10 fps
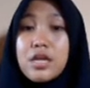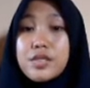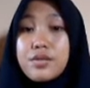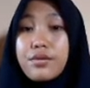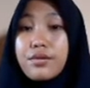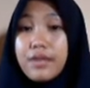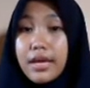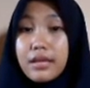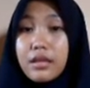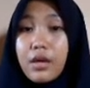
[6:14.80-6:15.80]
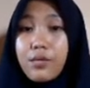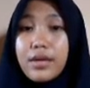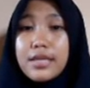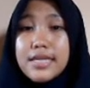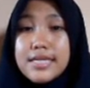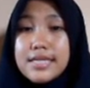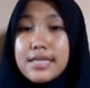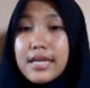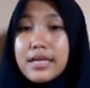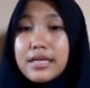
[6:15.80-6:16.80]
so that what is
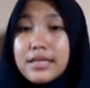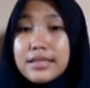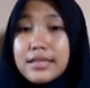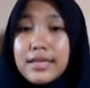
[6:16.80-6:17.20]
taken